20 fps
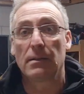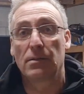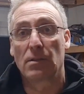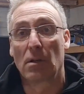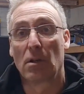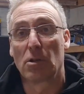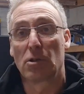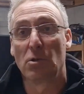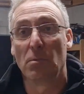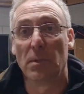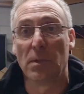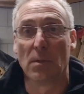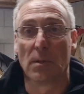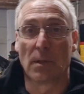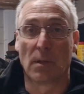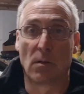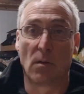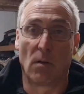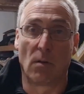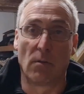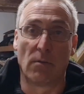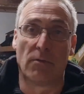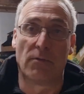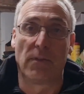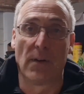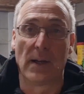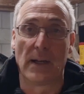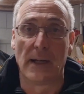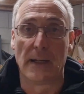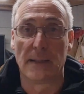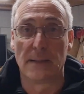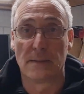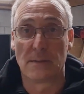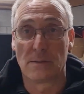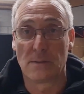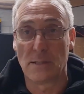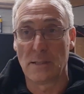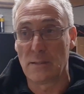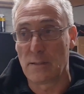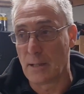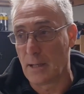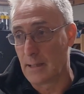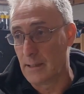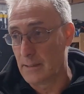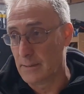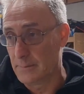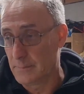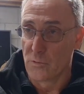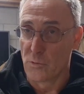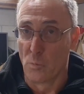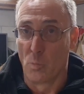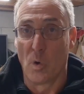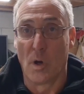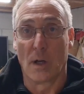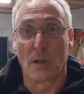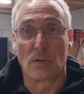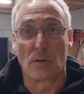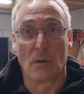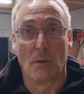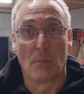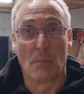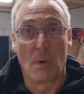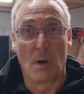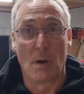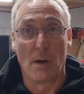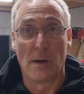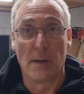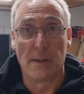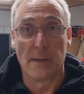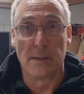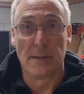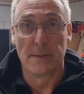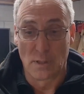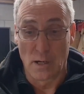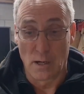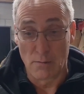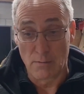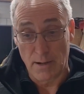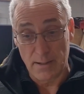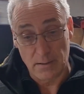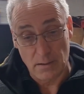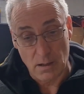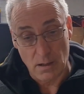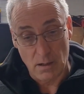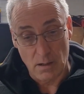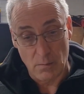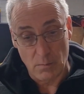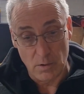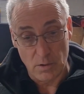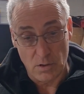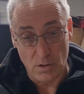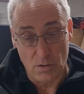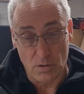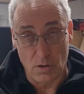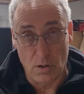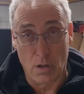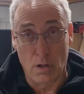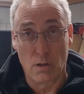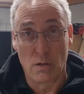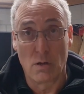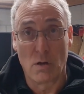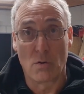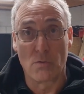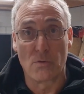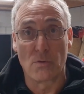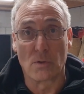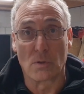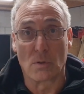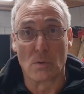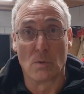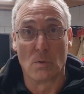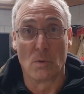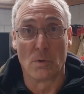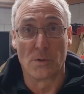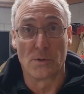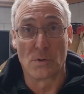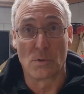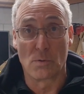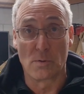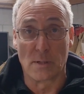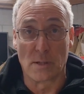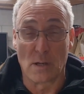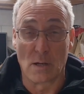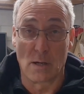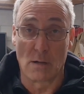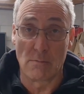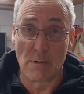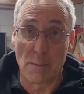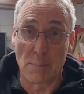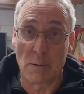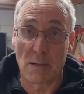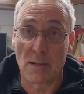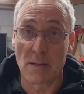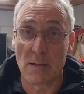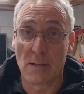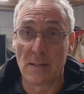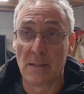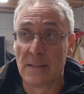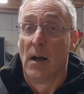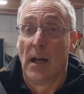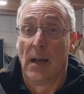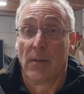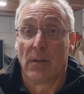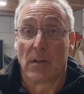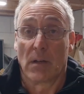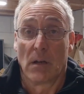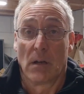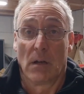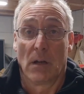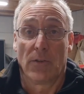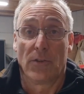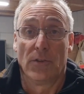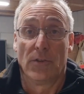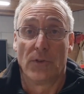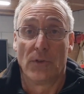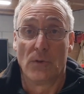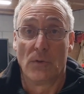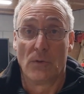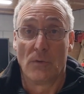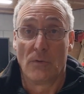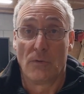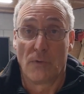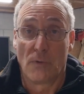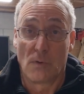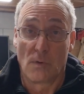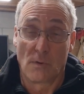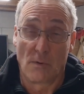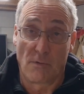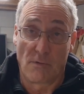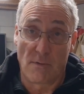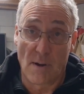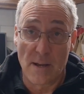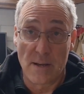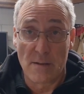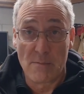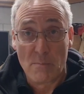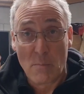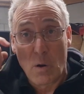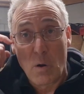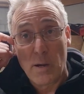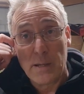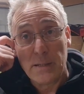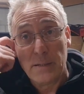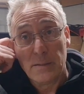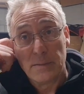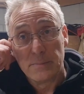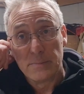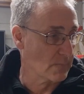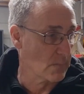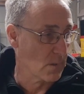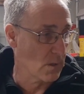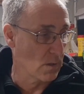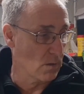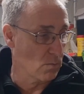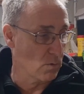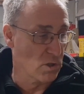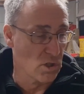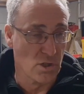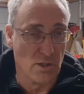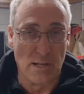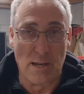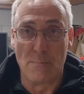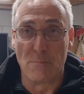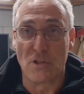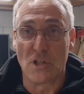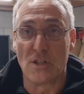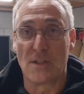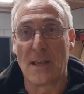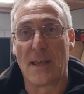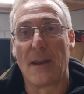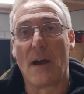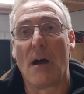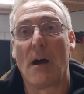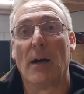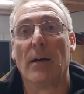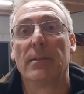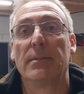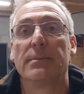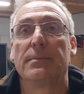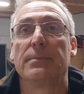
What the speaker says: so I should be doing a lot of detailing. Some works on my race car, which is a Honda Accord touring car replica. I have a car to do for a friend of mine, which is an MGZR.